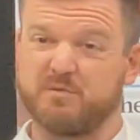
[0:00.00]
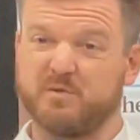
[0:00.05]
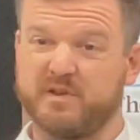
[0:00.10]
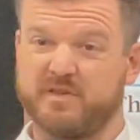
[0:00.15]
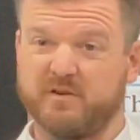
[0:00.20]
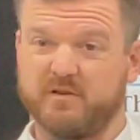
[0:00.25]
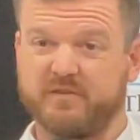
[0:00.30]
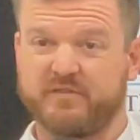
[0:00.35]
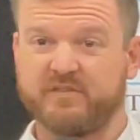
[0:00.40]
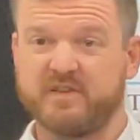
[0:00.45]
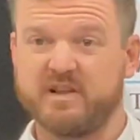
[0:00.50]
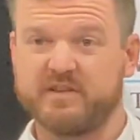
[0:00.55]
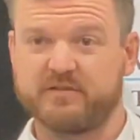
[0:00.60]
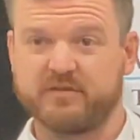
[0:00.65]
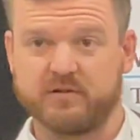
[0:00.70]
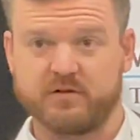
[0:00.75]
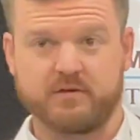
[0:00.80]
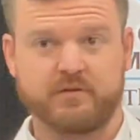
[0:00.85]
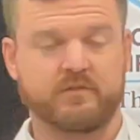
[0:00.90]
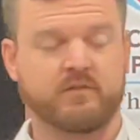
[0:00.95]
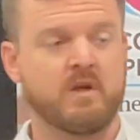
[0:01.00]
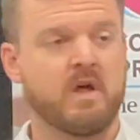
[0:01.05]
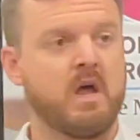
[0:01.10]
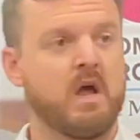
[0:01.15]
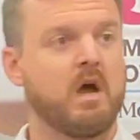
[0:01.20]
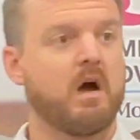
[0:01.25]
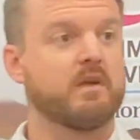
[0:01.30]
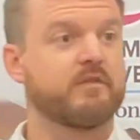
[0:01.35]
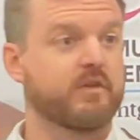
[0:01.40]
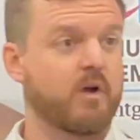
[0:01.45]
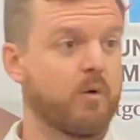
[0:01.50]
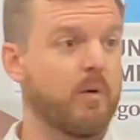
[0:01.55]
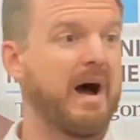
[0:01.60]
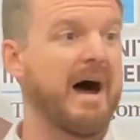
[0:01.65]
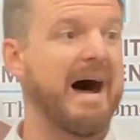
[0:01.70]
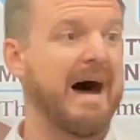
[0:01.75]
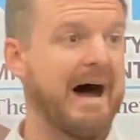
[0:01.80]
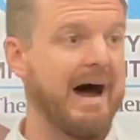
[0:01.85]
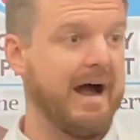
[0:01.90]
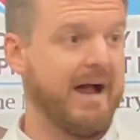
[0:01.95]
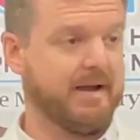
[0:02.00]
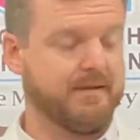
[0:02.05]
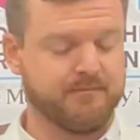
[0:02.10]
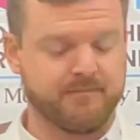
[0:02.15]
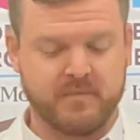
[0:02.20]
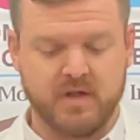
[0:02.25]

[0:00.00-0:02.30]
with our sensors so high.